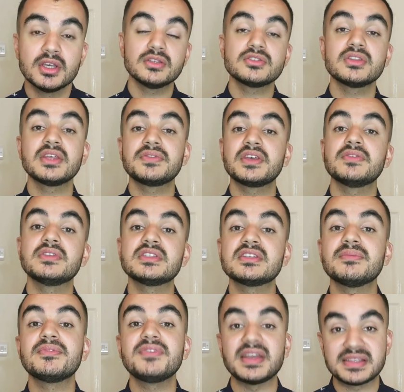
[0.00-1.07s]
So they've given
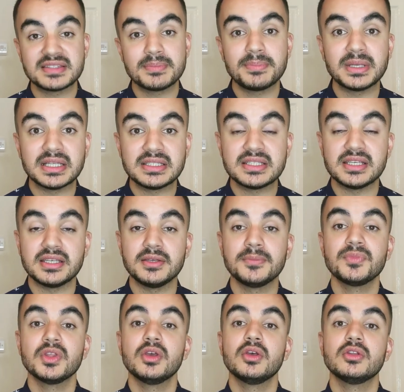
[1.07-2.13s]
flexibility
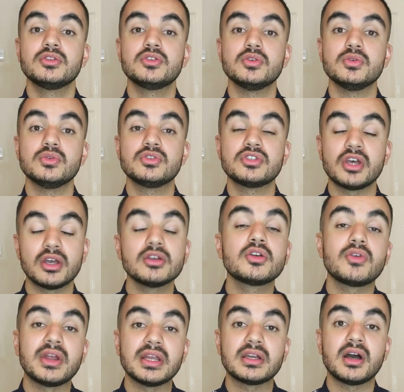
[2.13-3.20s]
to certain
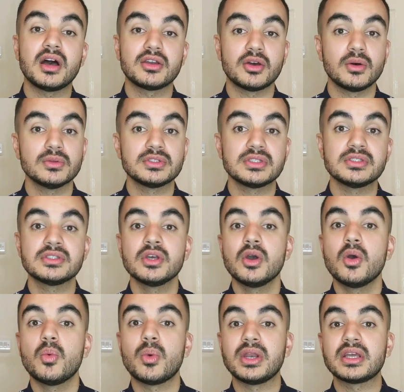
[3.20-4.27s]
credit card holders
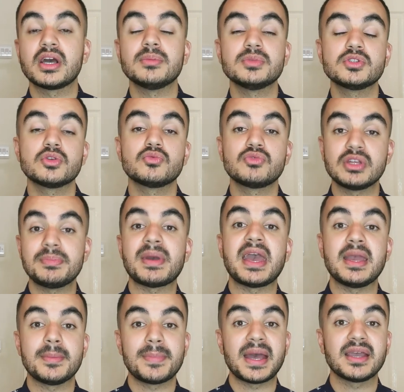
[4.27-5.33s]
when it comes to
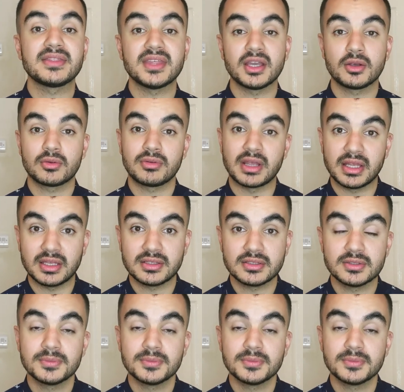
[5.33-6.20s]
repaying back their credit.